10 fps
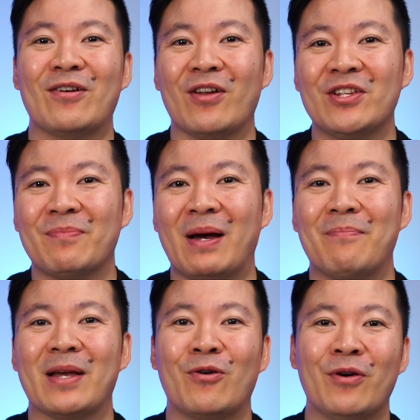knowledge
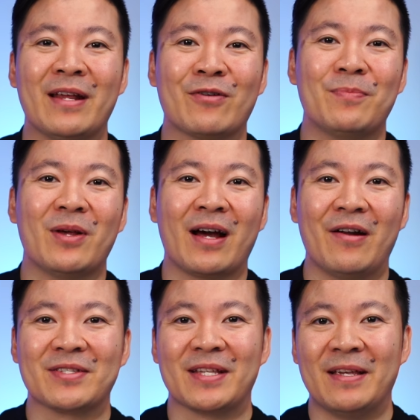about Bitcoin and
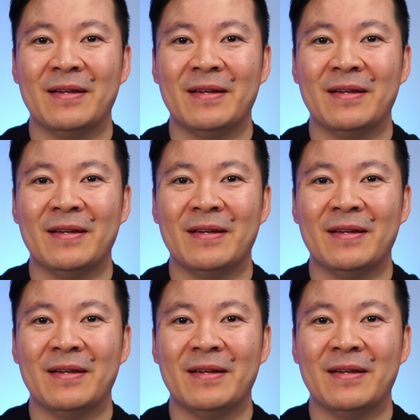cryptocurrency.